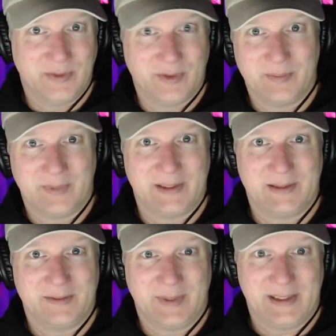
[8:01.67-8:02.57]

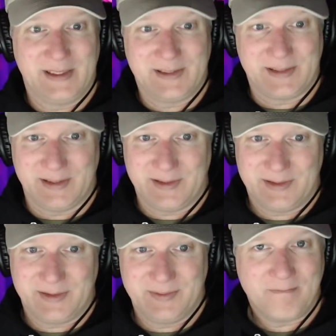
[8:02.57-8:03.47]
my headsets.
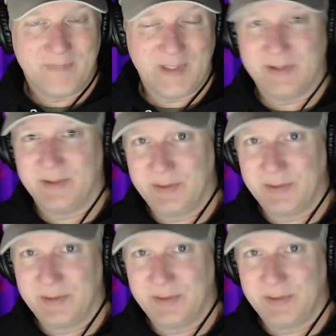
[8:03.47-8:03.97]
Due